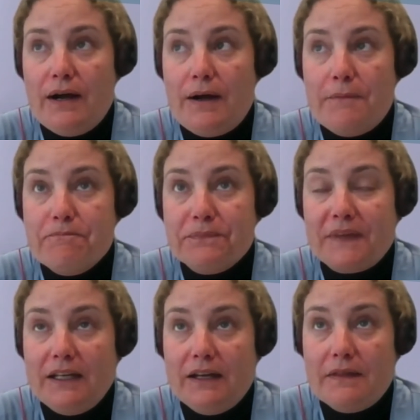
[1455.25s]

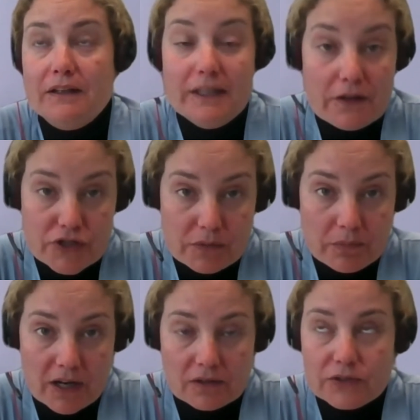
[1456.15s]
the
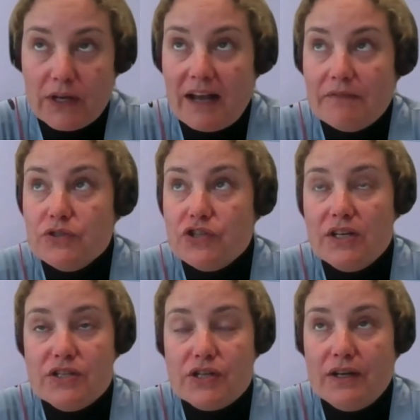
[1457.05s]
leadership model. You have to
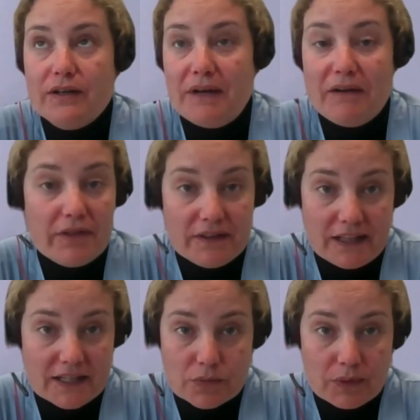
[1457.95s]
change
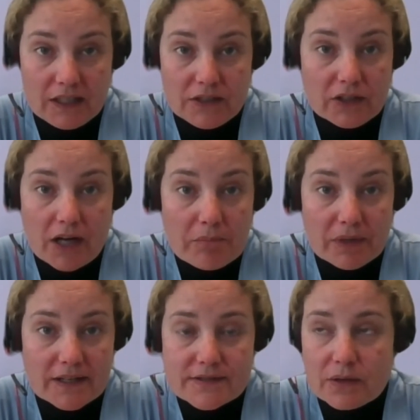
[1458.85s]
everything that is within your
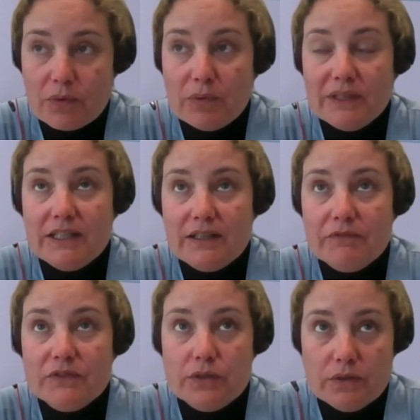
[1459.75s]
company. So what we did
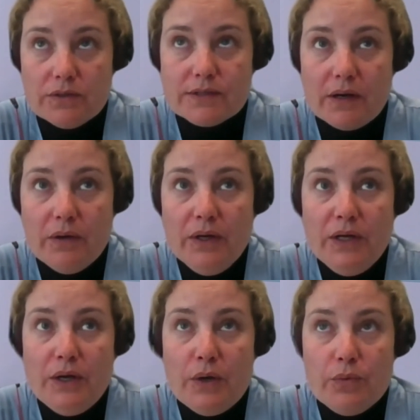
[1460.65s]
to do so
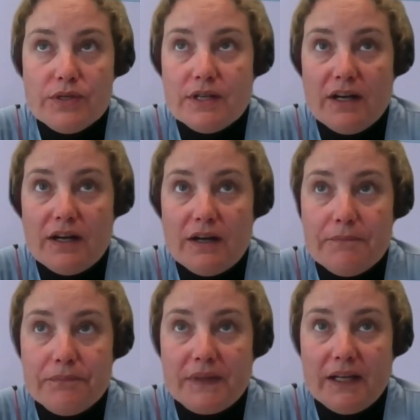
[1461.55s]
was
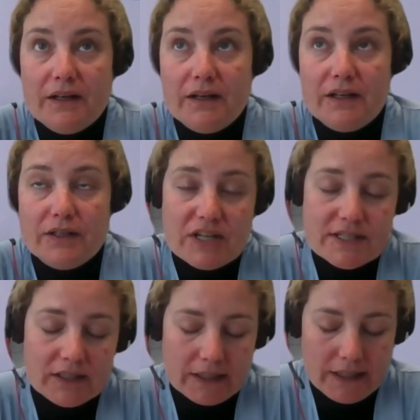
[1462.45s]

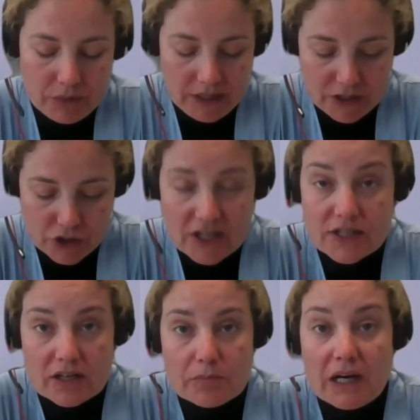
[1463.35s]
recently we
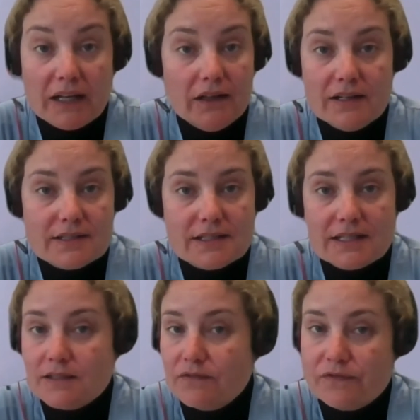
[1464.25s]
changed our bylaws.
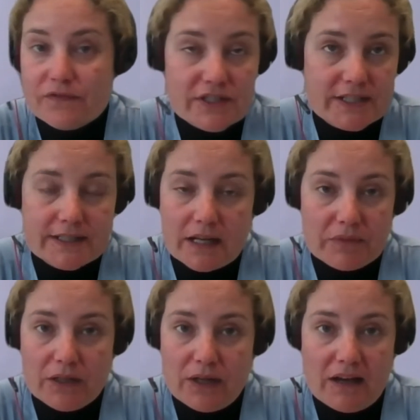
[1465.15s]
That's the first
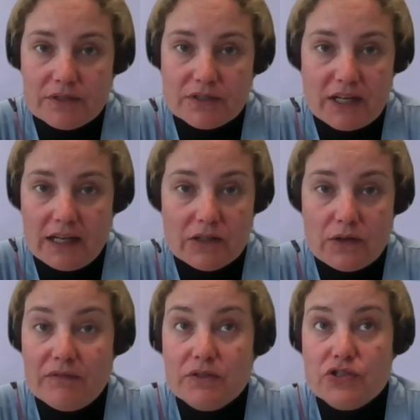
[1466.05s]
step that you have to take.
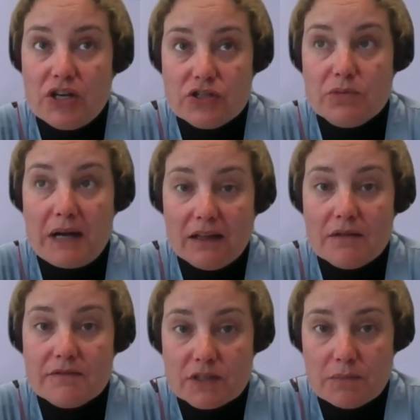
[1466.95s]
You have to change your
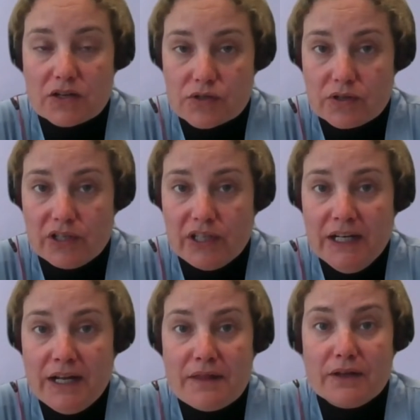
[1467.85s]
bylaws to make sure
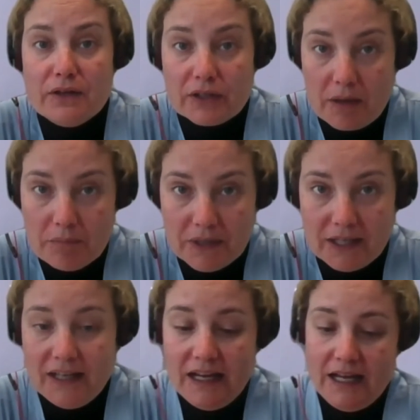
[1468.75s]
that your
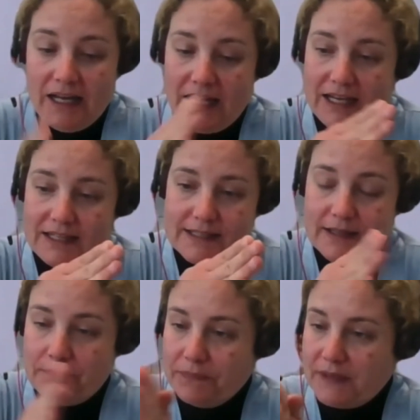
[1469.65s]
company
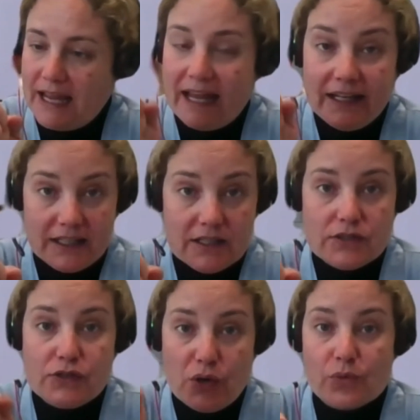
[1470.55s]
it's
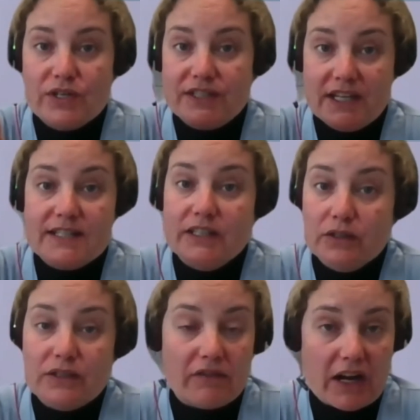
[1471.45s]
heading towards this
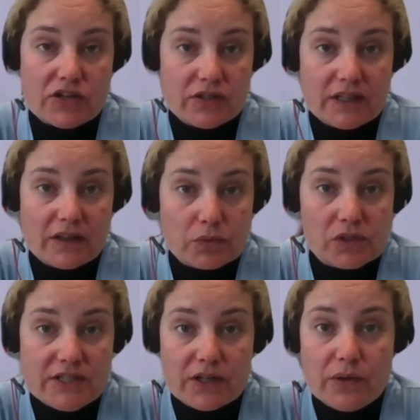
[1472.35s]
new direction that the
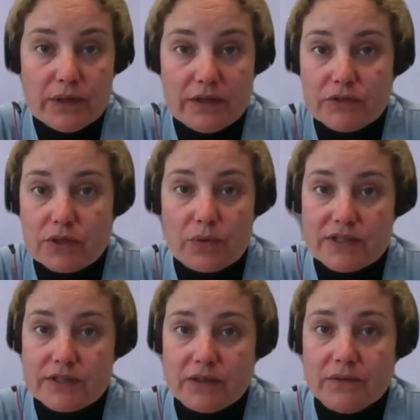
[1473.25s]
world is going
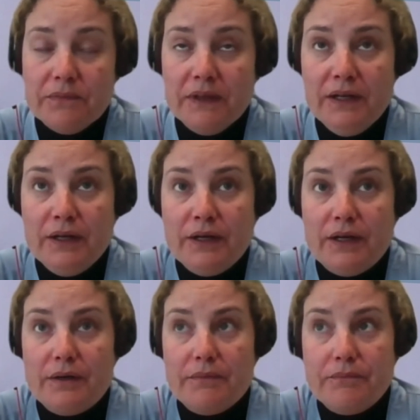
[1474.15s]
towards to.
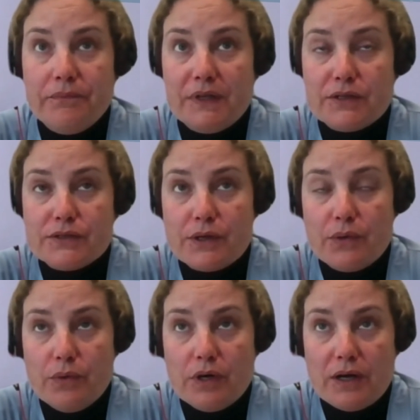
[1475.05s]

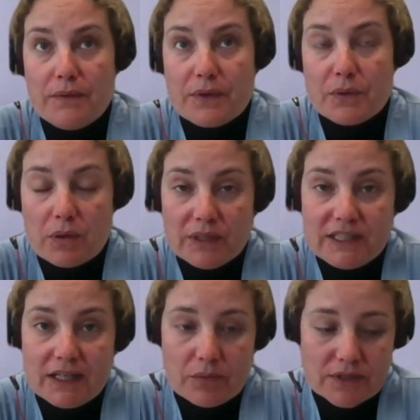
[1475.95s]
The way we
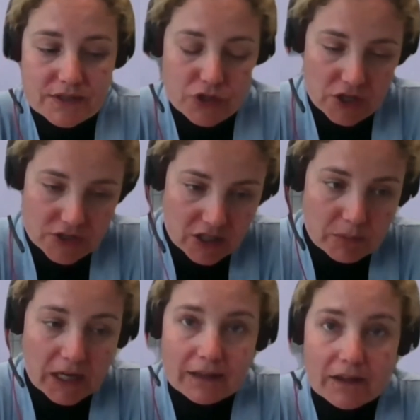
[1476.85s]
did it was change
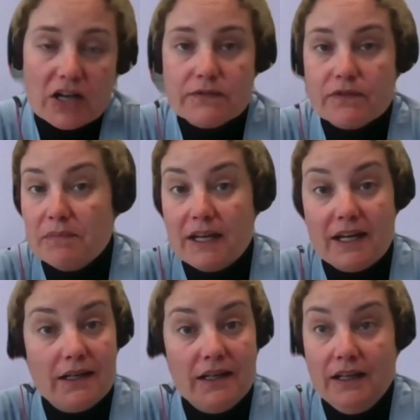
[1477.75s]
our bylaws. From
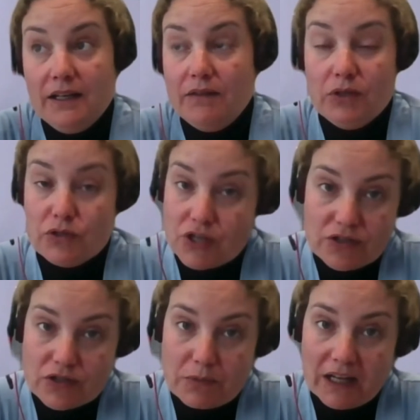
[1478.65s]
then, if you
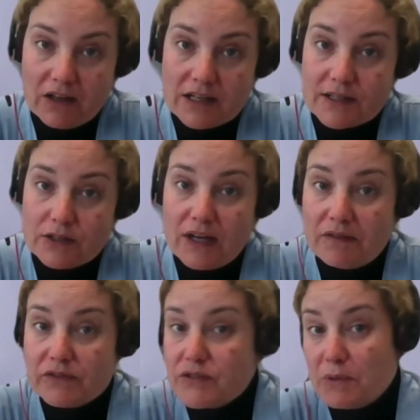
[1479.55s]
change your bylaws and you
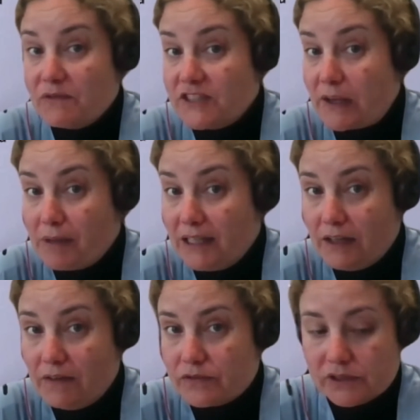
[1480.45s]
have
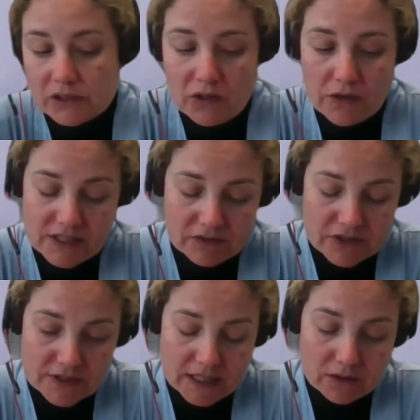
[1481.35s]
responsibility for all the
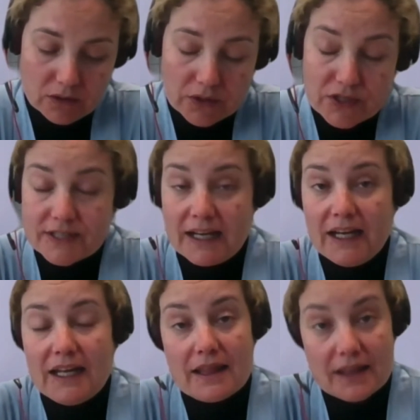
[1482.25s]
different stakeholders,
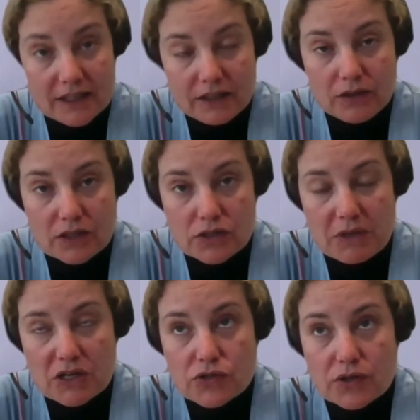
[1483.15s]
then you need
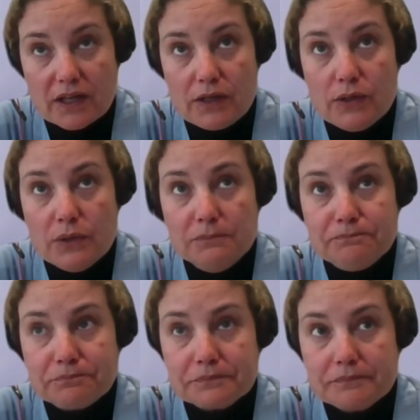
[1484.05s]
to make sure that
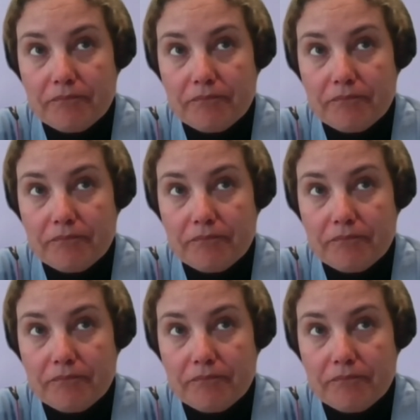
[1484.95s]
you